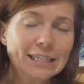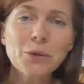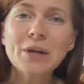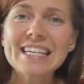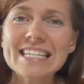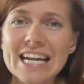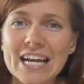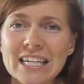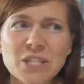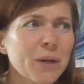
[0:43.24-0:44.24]
talking to
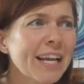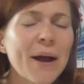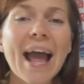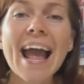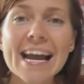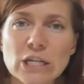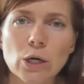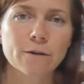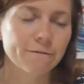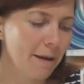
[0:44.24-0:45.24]
you, talking your head
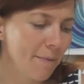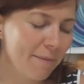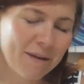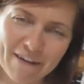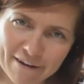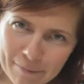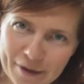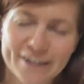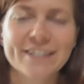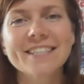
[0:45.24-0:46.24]
off about my favourite
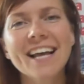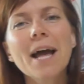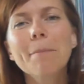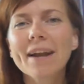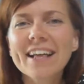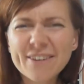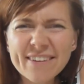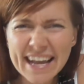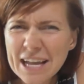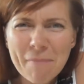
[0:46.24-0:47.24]
books. But I thought
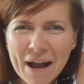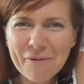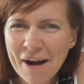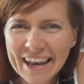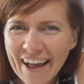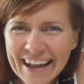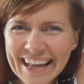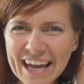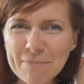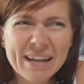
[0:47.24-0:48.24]
that you might quite like
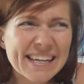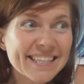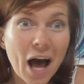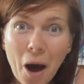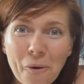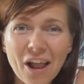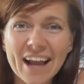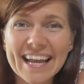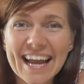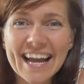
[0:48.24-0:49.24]
it because I'll
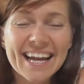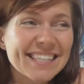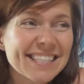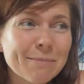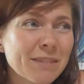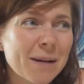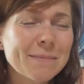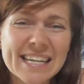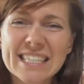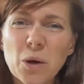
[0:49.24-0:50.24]
like it, and sometimes
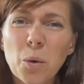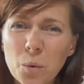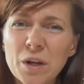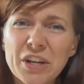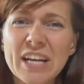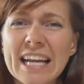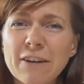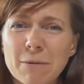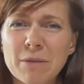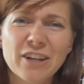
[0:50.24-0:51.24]
that's all you need
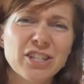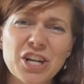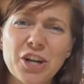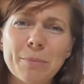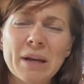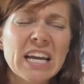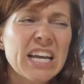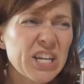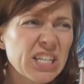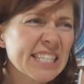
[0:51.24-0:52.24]
from YouTube.
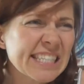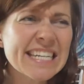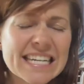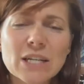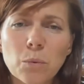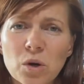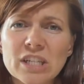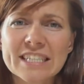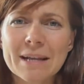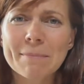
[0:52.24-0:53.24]
You just need to watch
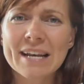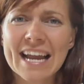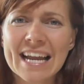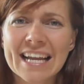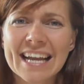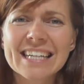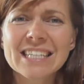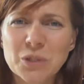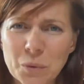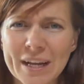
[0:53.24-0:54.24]
somebody
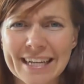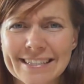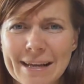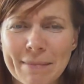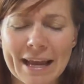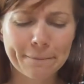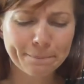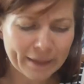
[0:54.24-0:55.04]
enjoying something.